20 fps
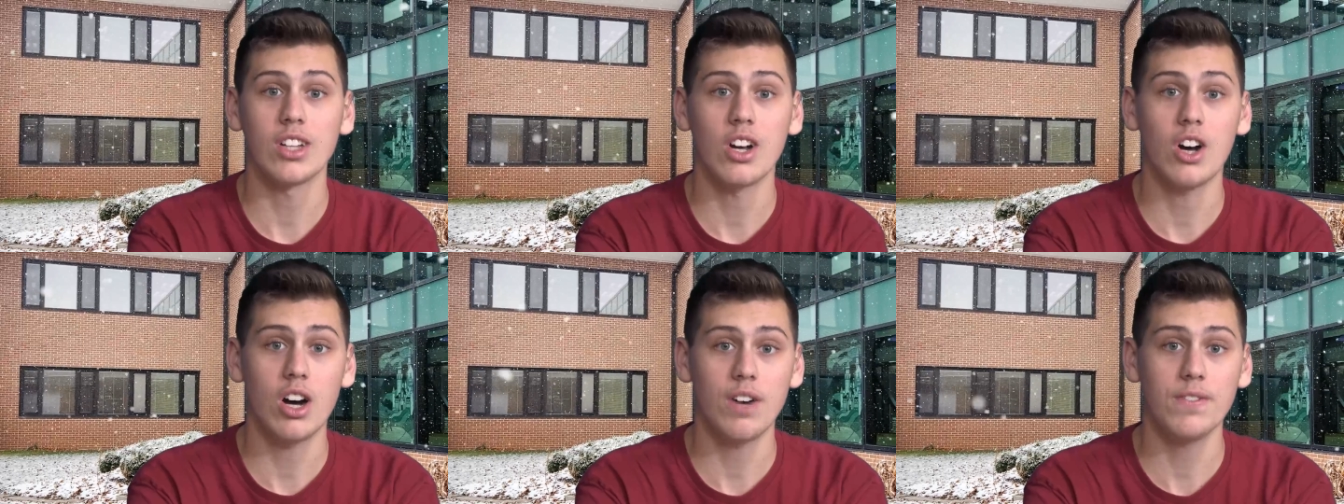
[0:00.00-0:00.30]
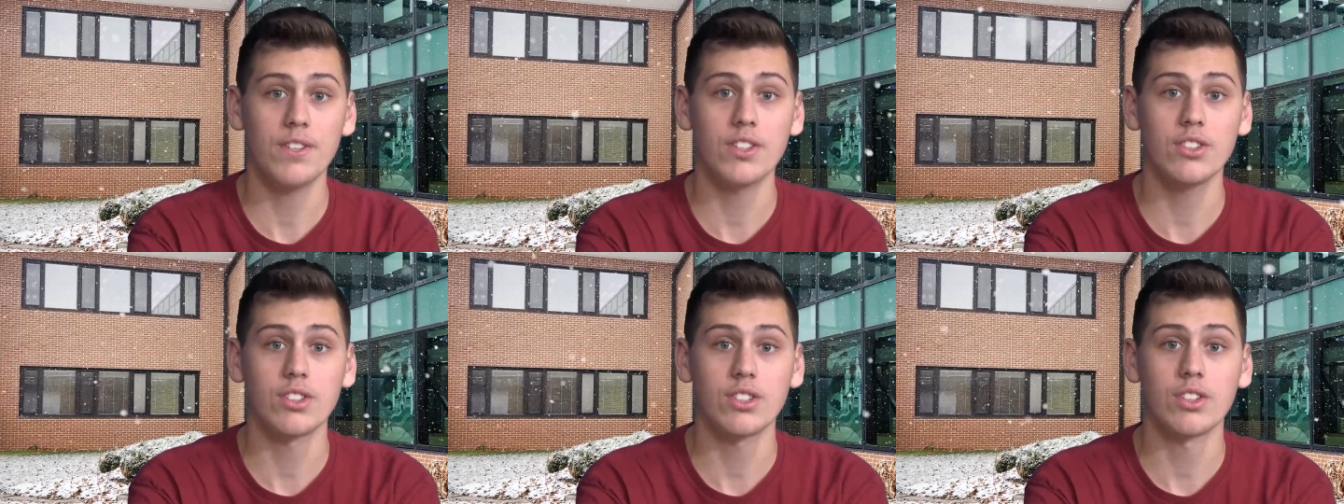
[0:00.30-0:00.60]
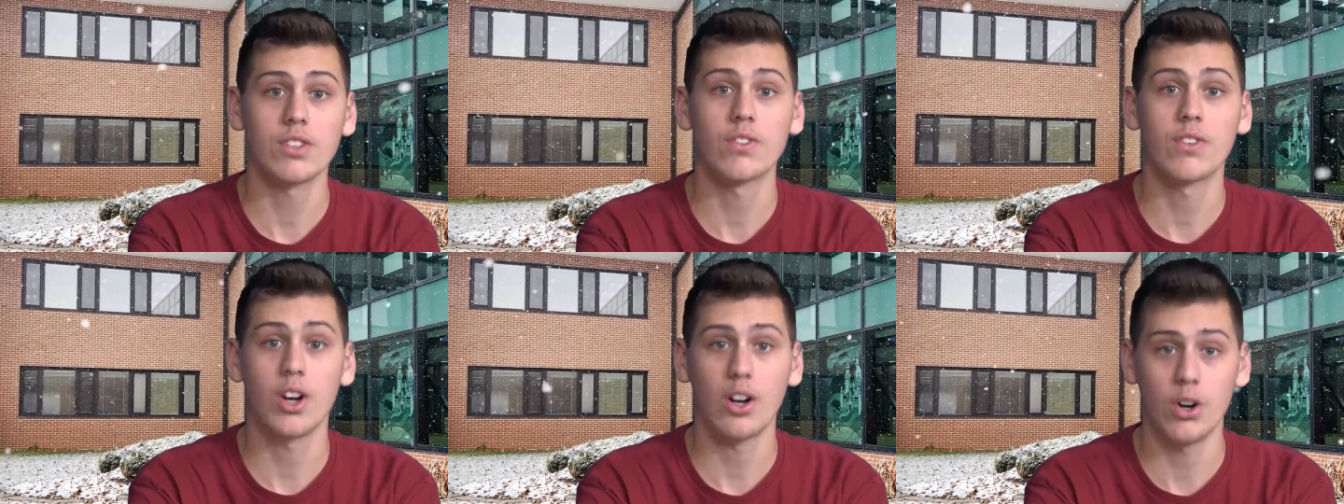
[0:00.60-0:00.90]

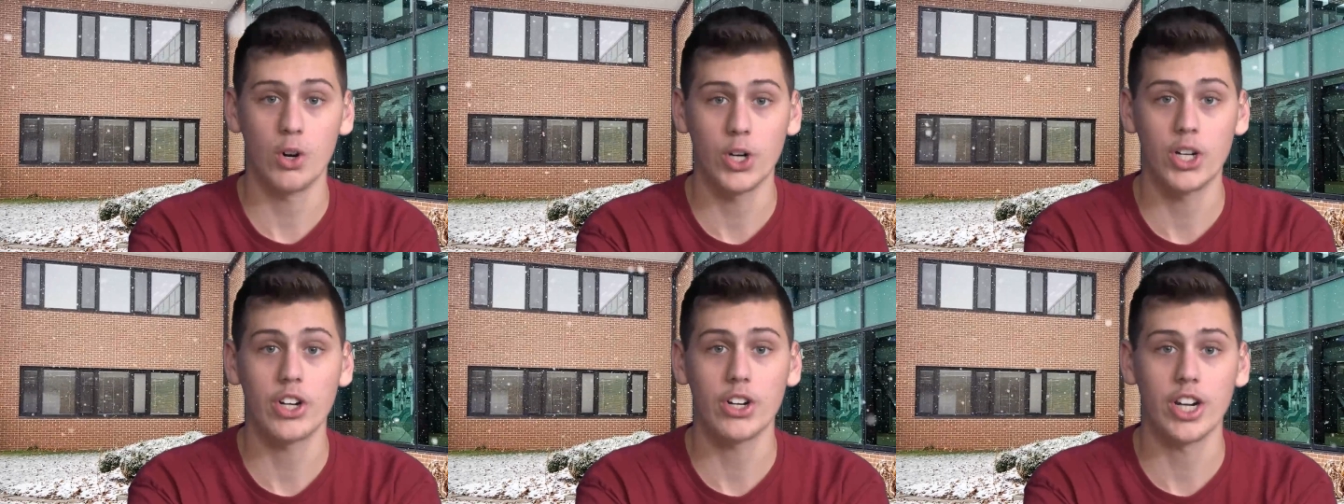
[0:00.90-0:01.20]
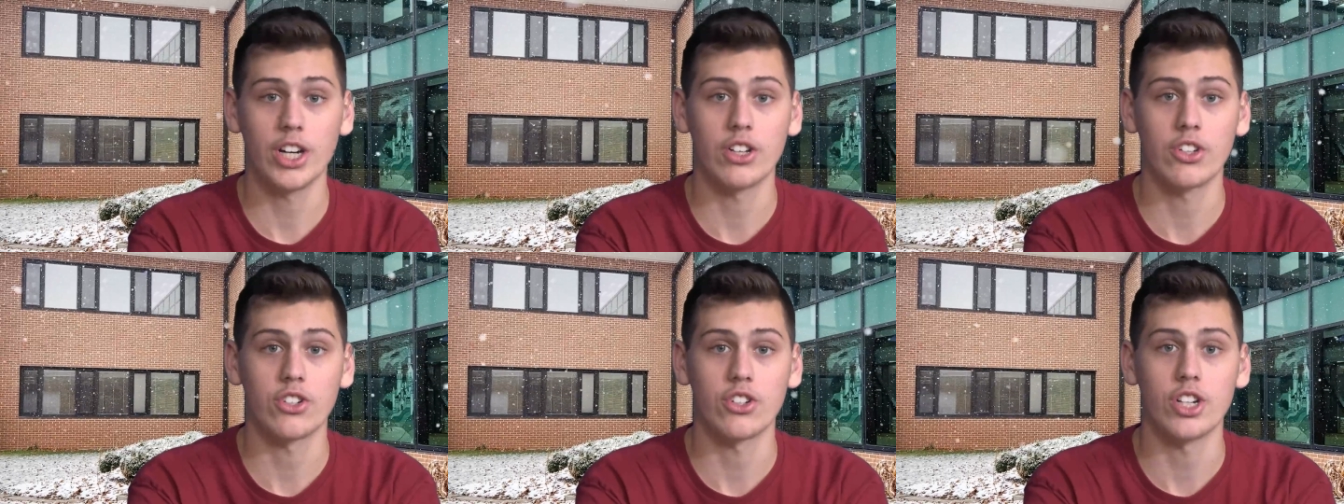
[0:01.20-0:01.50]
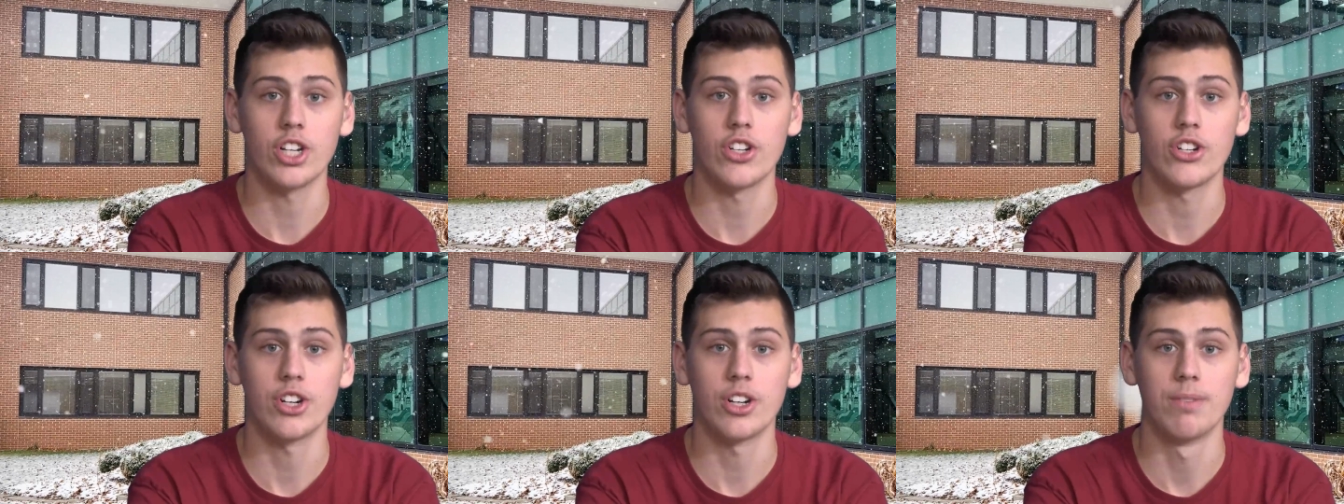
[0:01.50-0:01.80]
office or your English
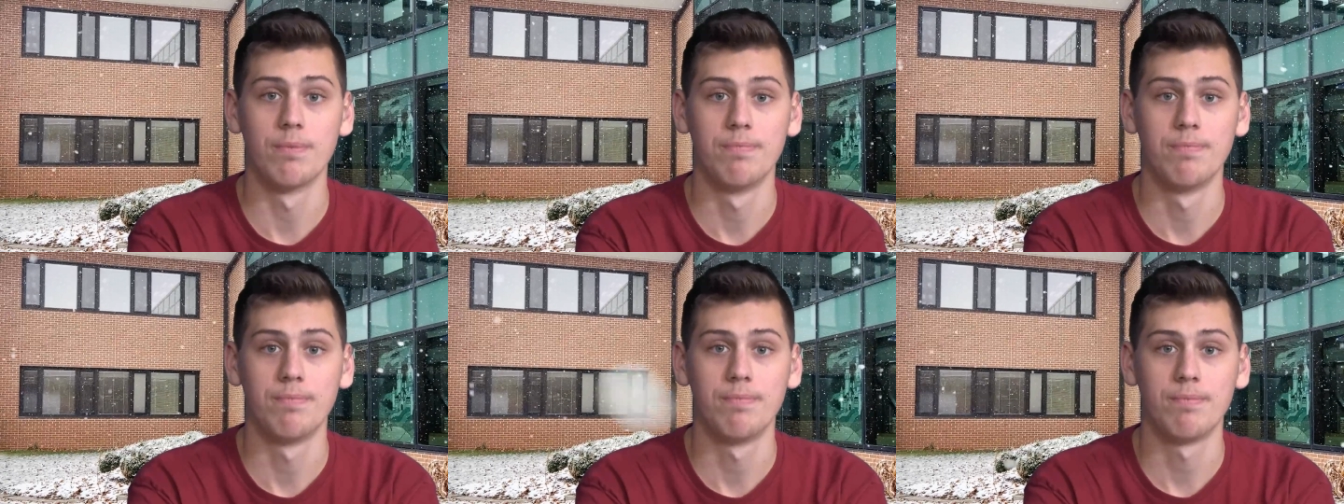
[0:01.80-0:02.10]
teacher.